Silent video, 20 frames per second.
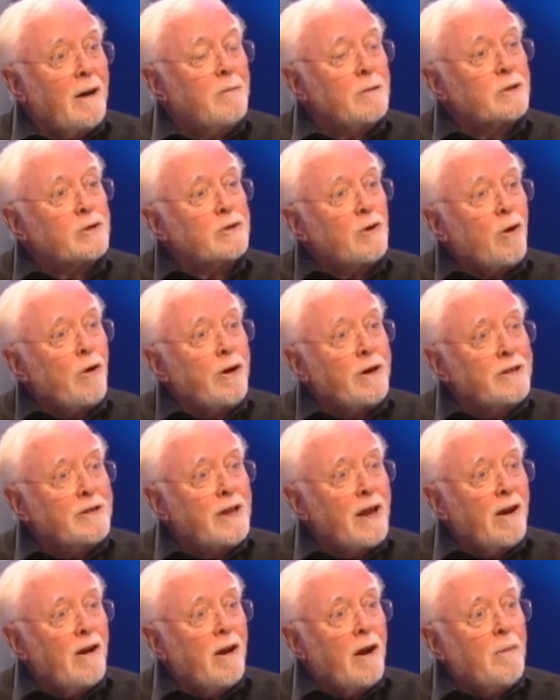a
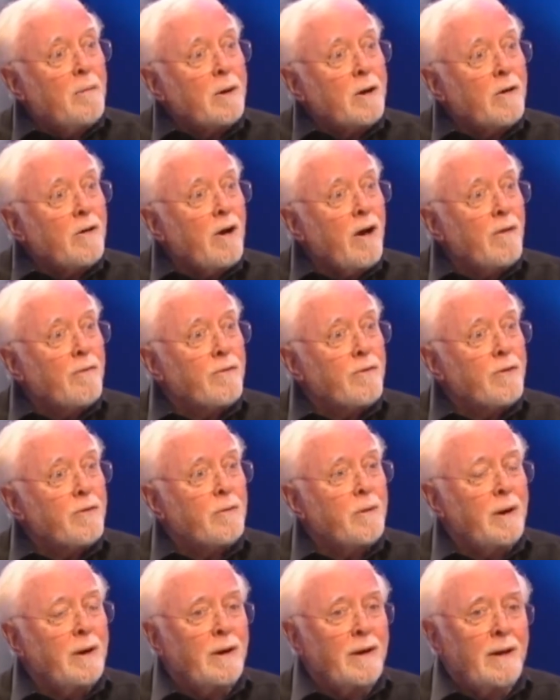storyteller, I'm a
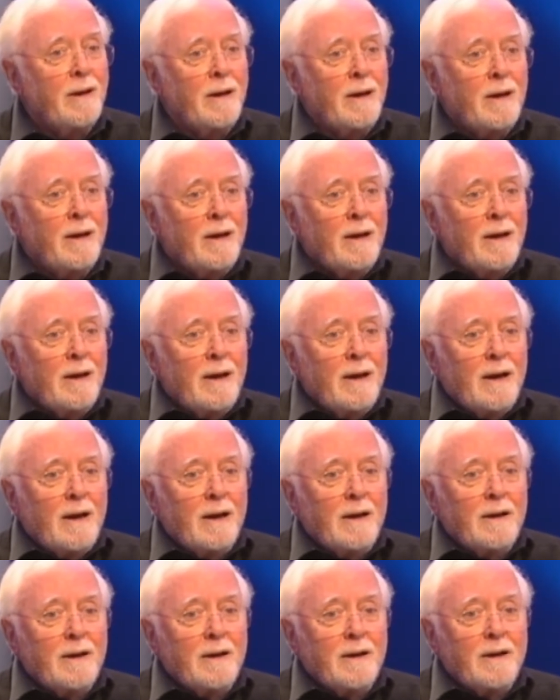craftsman.
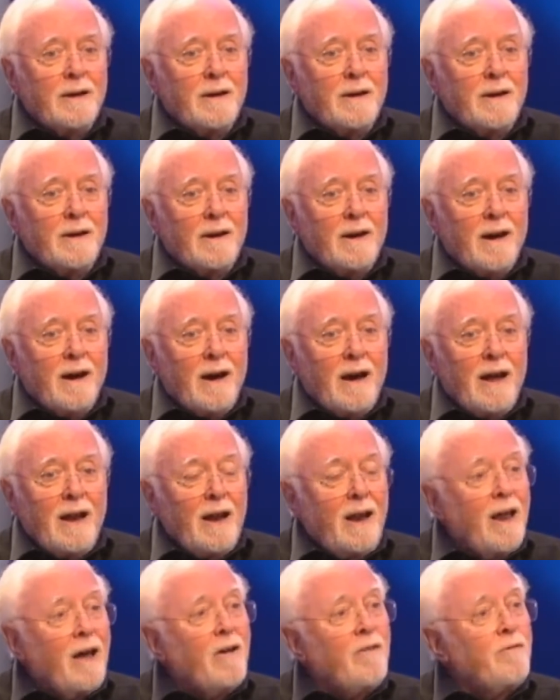And I
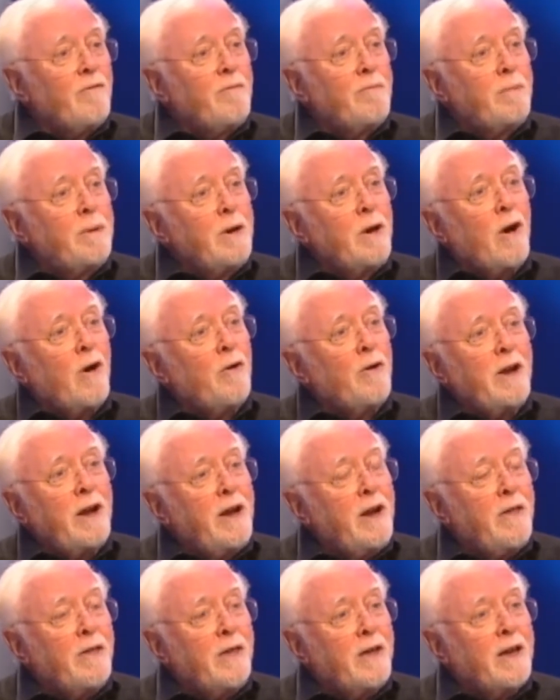love, beyond
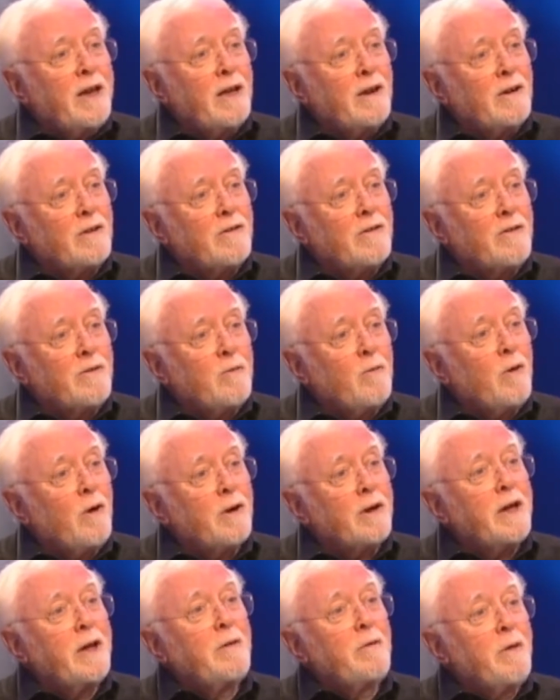anything else,
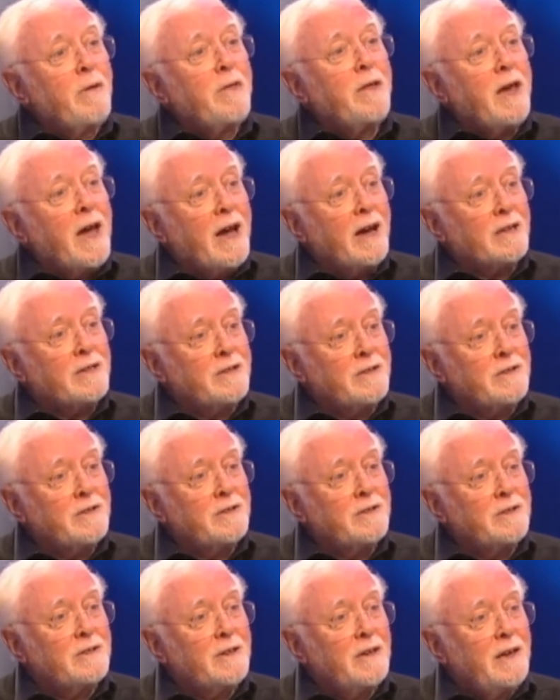working with the
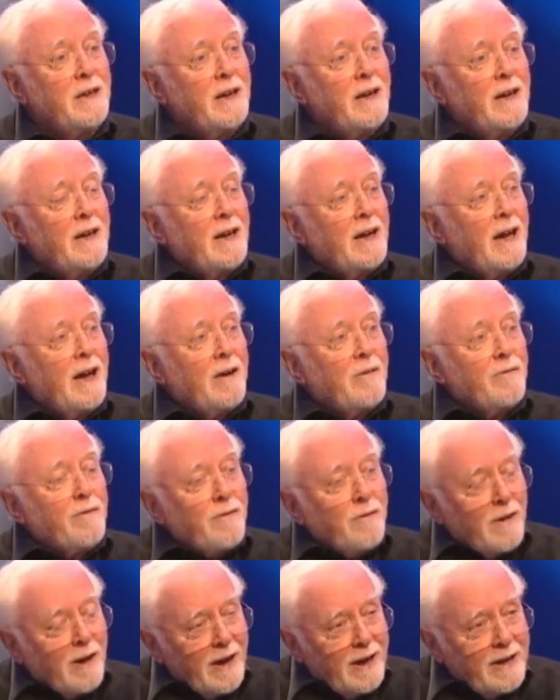actors and
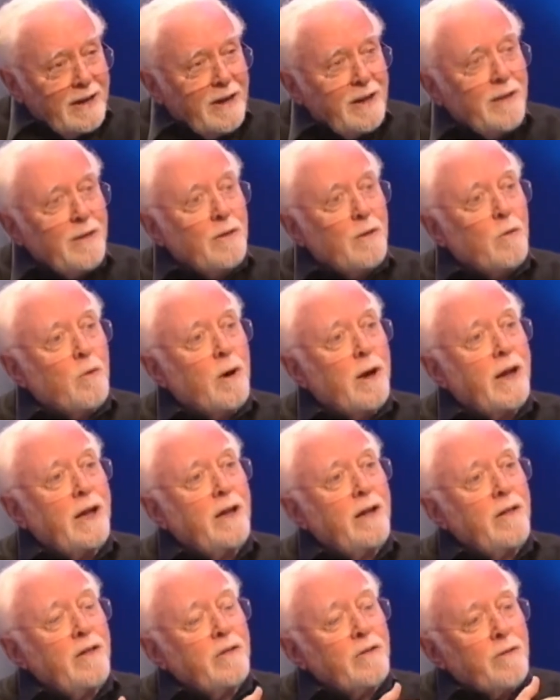finding the
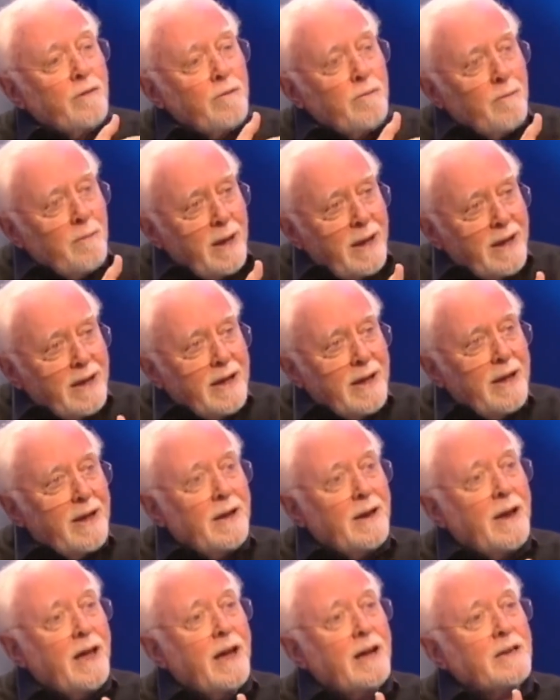ways of making
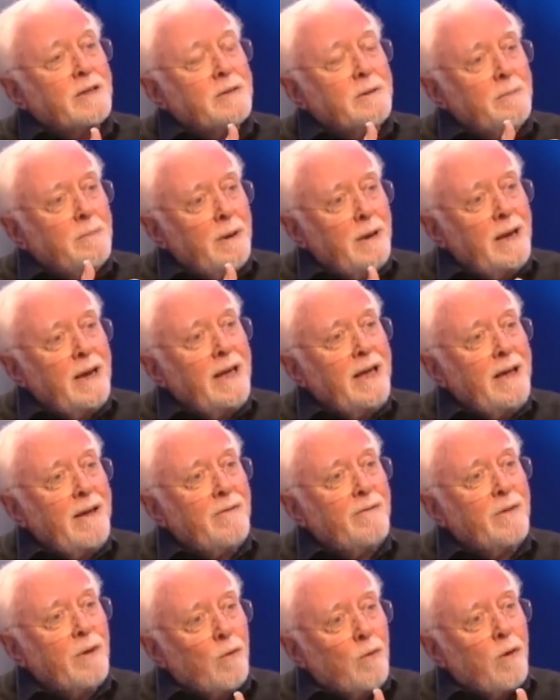an actor
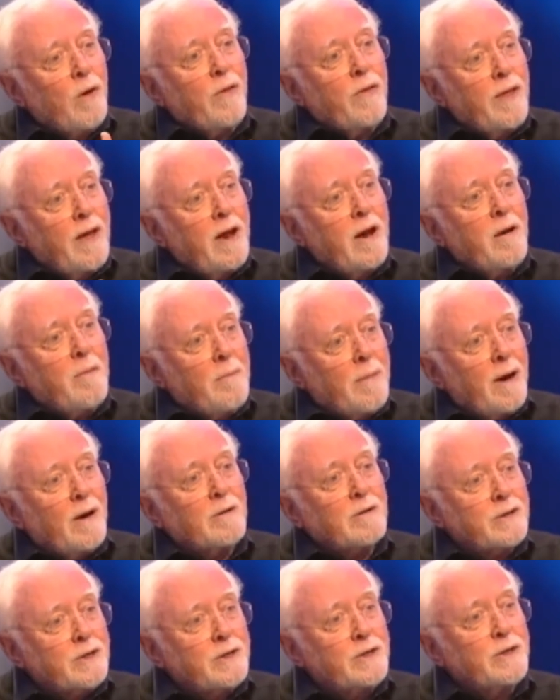believe that what they're
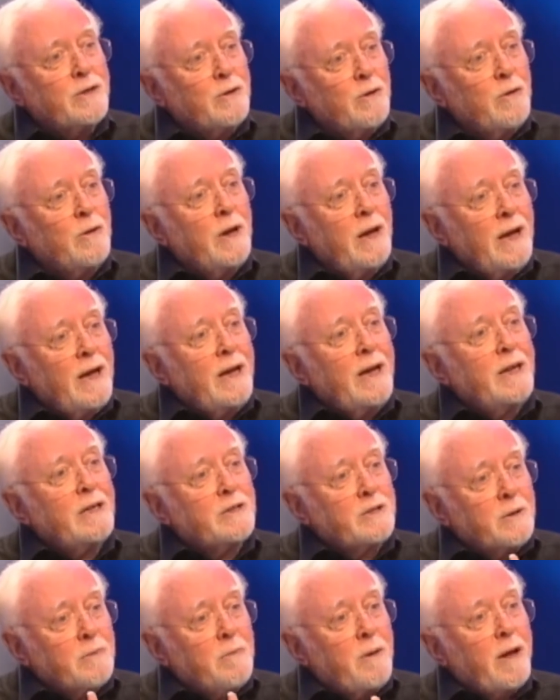about to do
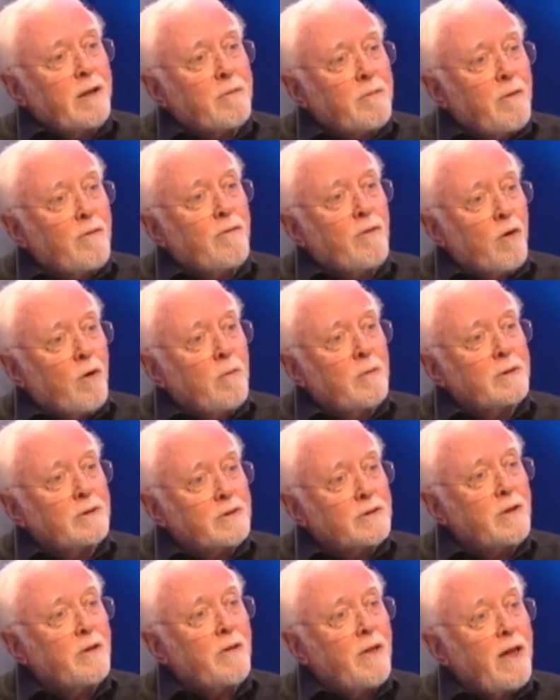is the best
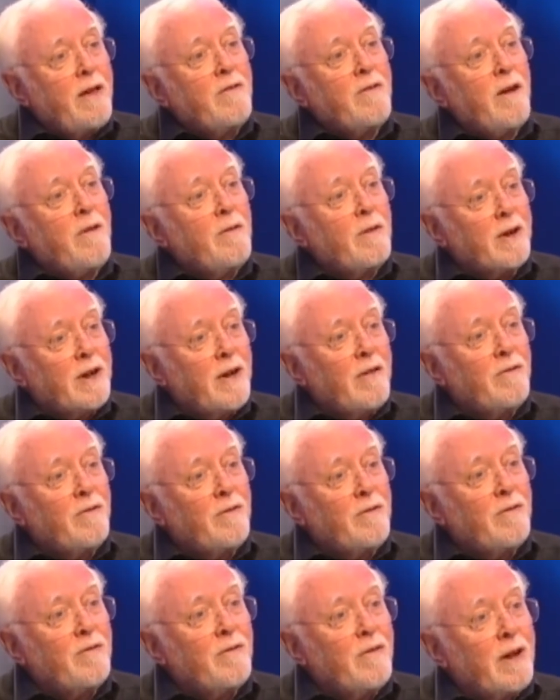performance that they've ever
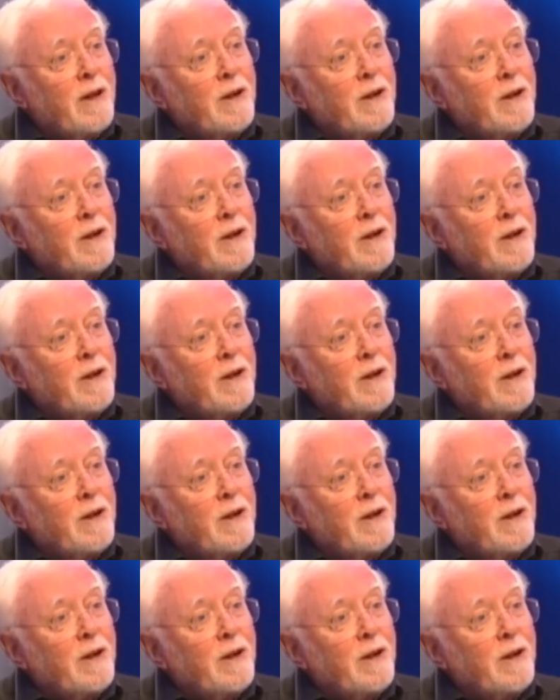given.